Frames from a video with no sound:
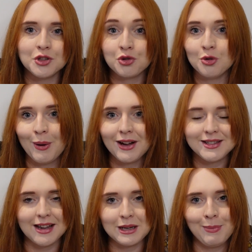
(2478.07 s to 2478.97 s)
true
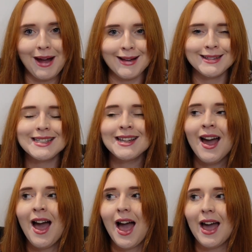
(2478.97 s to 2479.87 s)
bias Dani pants,
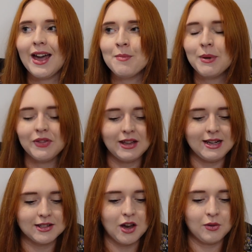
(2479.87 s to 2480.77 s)
but
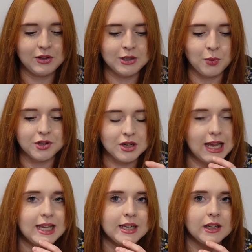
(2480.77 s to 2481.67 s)
these ones are
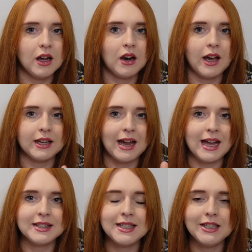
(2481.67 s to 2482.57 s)
in like an
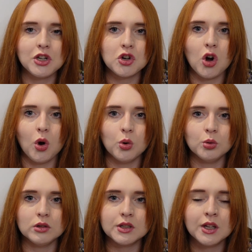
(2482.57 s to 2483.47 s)
antique
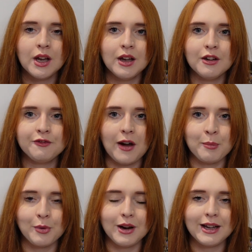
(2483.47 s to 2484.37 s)
gold
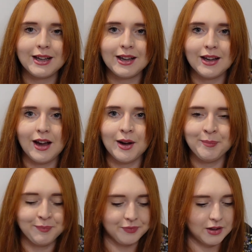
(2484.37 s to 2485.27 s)
fabric.
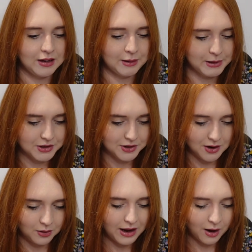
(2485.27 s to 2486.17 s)
I'll
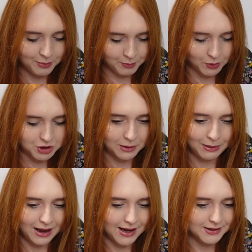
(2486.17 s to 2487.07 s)
get up the project
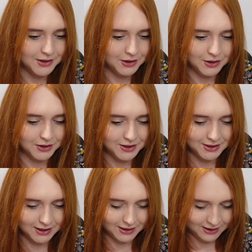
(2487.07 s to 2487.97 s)
plan so you can
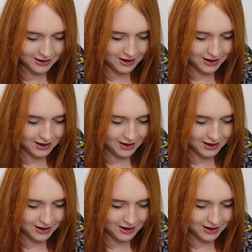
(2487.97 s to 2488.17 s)
see.